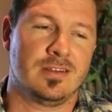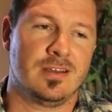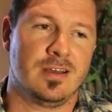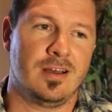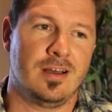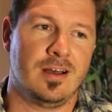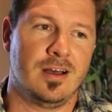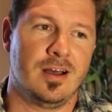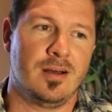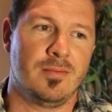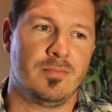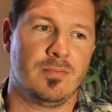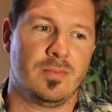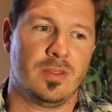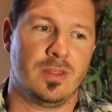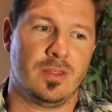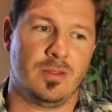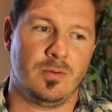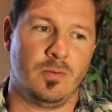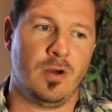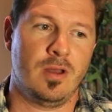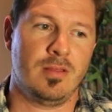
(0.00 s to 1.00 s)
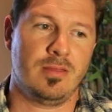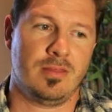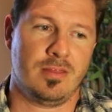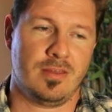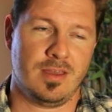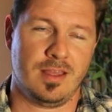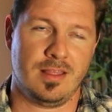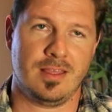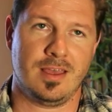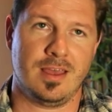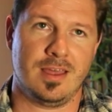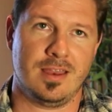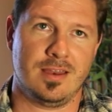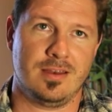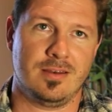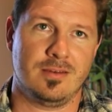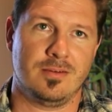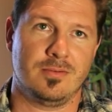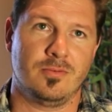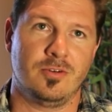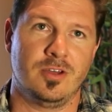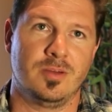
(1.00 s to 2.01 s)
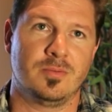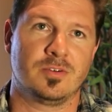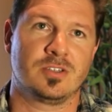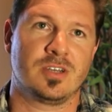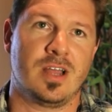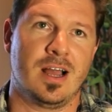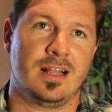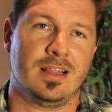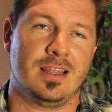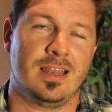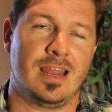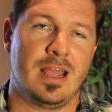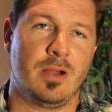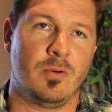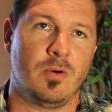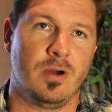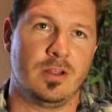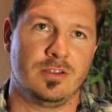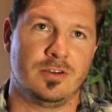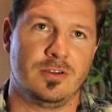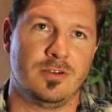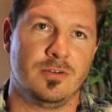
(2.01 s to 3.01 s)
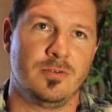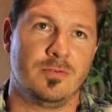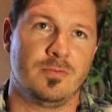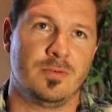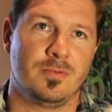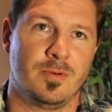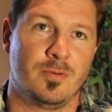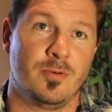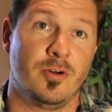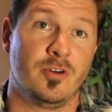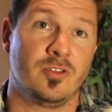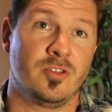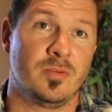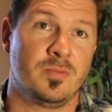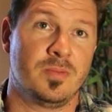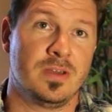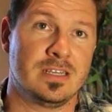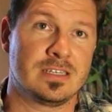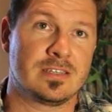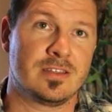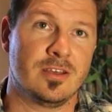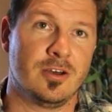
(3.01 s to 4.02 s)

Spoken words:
The one thing that William Shockley and I wanted to do when we wrote the piece,